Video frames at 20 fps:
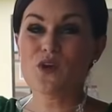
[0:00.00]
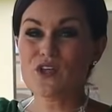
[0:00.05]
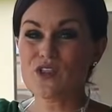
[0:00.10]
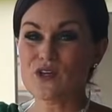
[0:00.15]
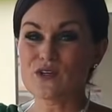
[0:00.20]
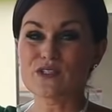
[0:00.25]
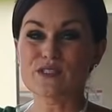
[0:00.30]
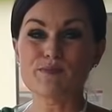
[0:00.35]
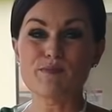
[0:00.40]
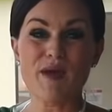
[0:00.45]
one of
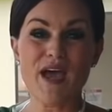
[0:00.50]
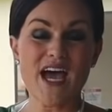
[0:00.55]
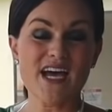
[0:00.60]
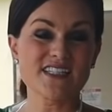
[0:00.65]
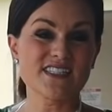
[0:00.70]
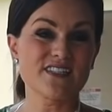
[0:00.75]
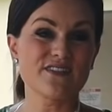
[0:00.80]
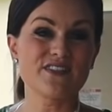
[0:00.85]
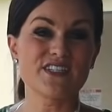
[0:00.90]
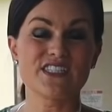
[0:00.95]
those
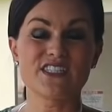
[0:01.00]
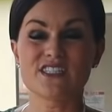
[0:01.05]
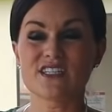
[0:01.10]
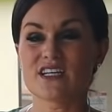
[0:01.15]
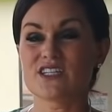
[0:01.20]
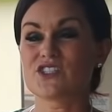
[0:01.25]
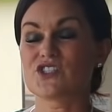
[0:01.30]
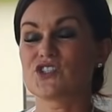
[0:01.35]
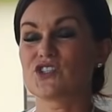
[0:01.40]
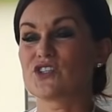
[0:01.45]
massive
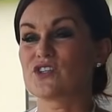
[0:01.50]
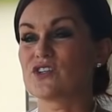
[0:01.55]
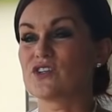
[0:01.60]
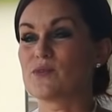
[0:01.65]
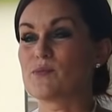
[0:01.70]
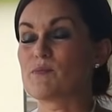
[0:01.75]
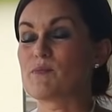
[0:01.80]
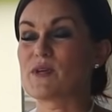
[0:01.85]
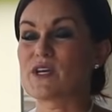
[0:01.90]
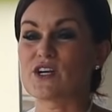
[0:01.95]

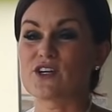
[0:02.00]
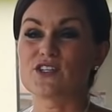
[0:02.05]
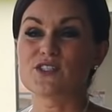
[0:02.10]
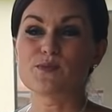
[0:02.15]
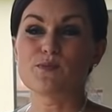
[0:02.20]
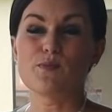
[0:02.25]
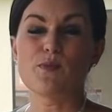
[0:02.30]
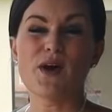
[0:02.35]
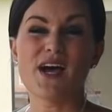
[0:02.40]
industrial mirrors,